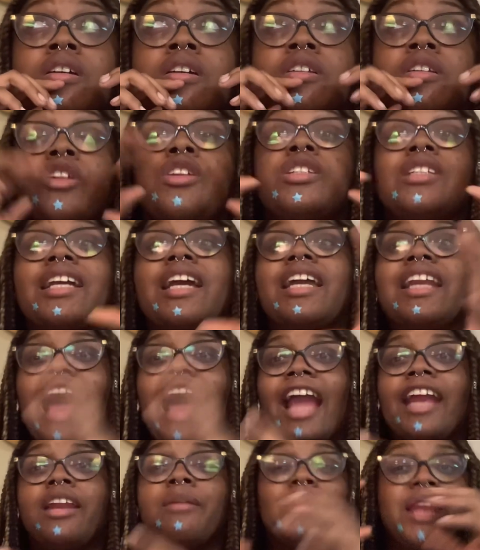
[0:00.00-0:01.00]
there's like an
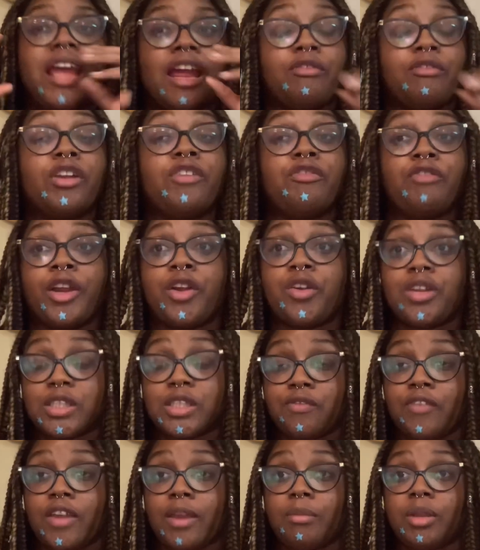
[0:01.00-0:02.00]
item in every fragrance
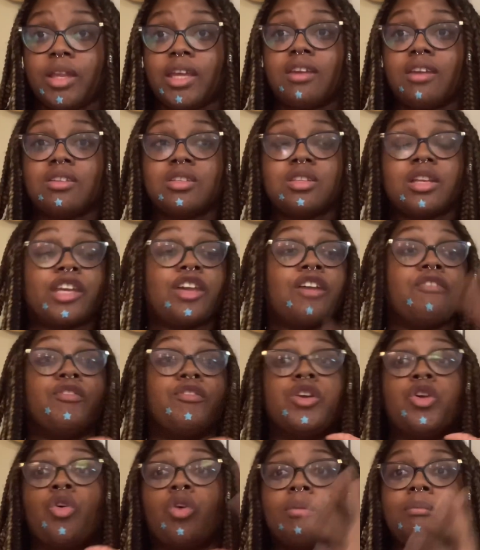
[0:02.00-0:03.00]
family. So like you have
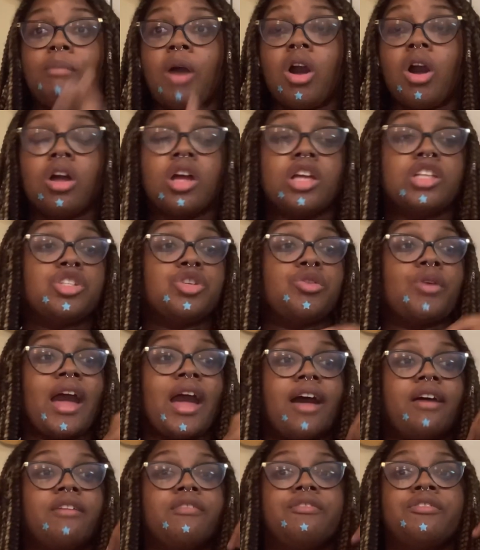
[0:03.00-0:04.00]
gourmand, you
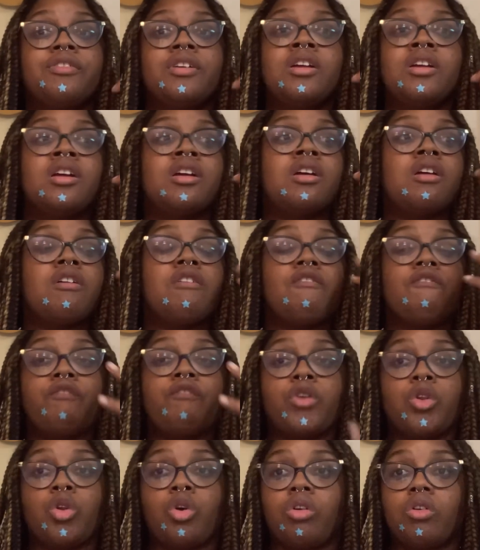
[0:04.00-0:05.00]
have
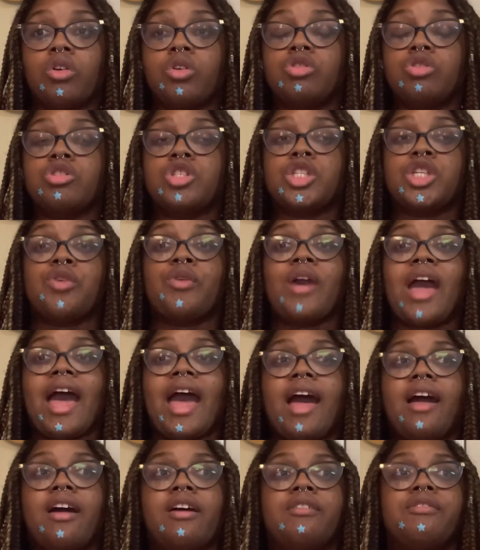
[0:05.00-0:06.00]
florals, you
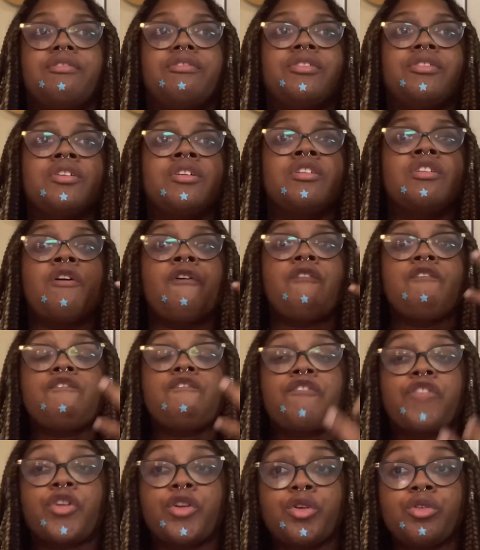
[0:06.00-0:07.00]
have
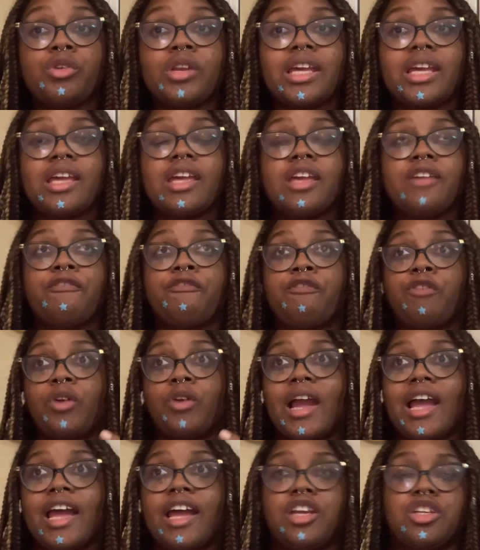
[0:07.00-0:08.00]
fruity,
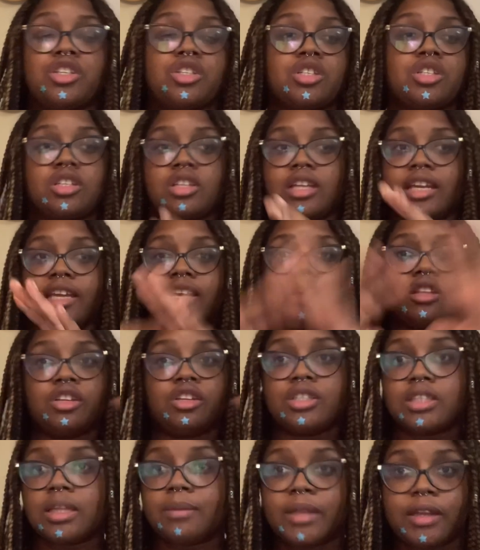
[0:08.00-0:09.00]
fresh, like
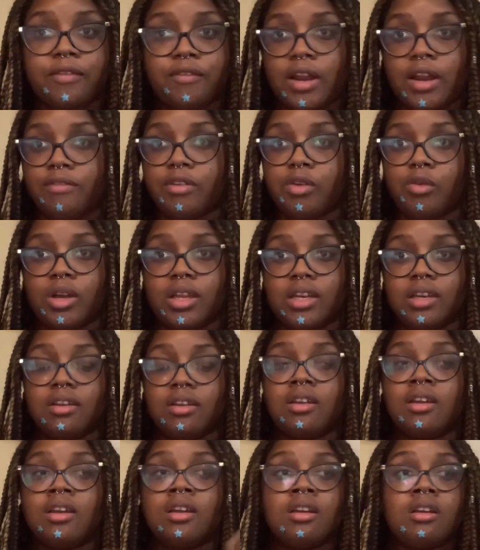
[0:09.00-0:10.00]
there's something for everyone.
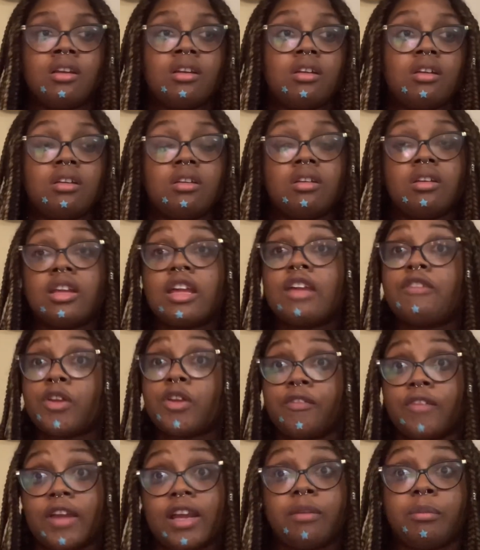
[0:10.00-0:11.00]
If you're
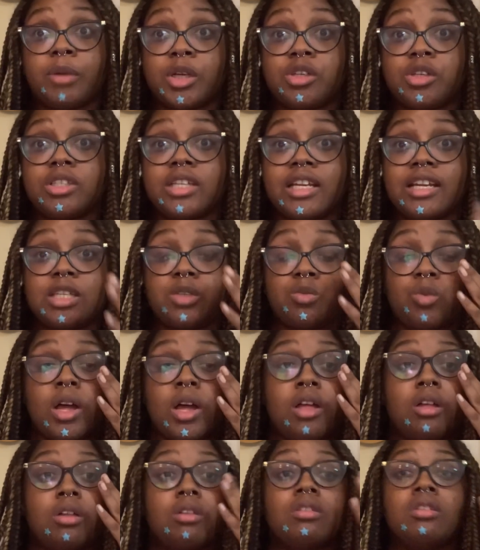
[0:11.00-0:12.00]
a fan of Bridgerton as
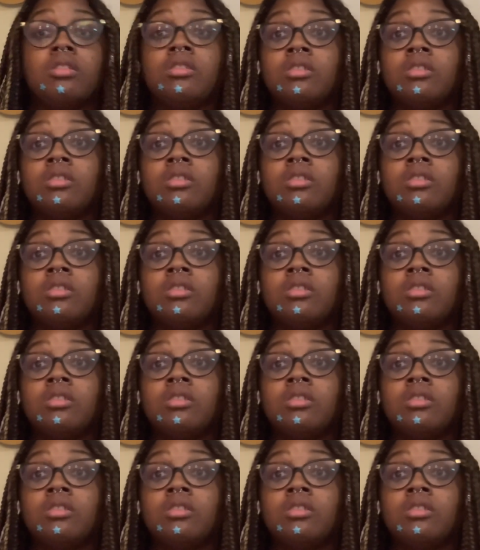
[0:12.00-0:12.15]
well,